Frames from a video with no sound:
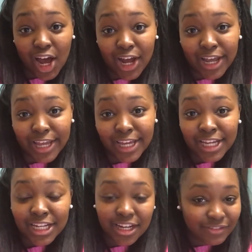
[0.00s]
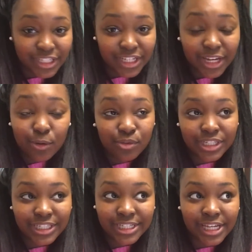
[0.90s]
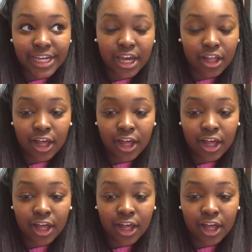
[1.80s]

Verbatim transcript: I love Disney, all things Disney.